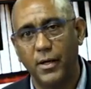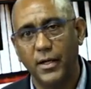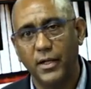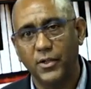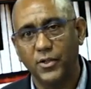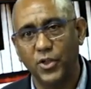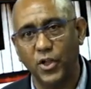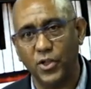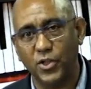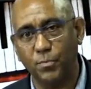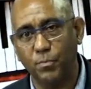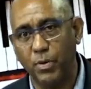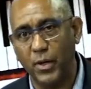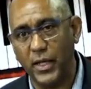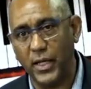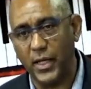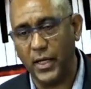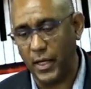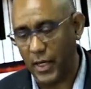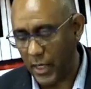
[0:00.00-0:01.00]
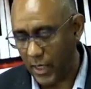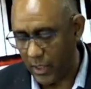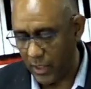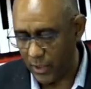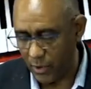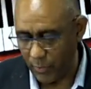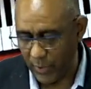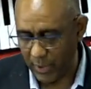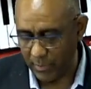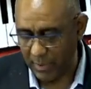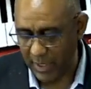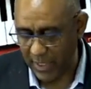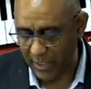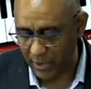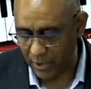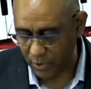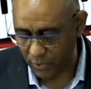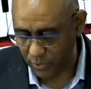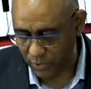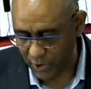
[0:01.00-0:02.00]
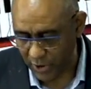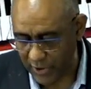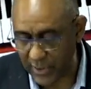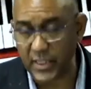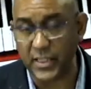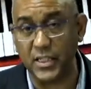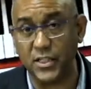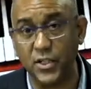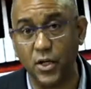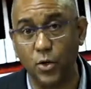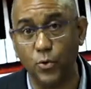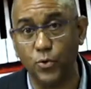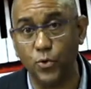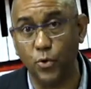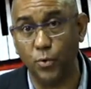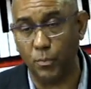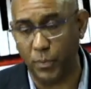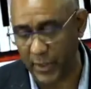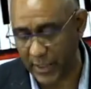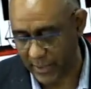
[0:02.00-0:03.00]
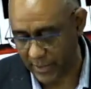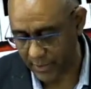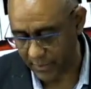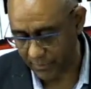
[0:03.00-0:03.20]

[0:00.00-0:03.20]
Just play all the way back down. So this is how you will play it.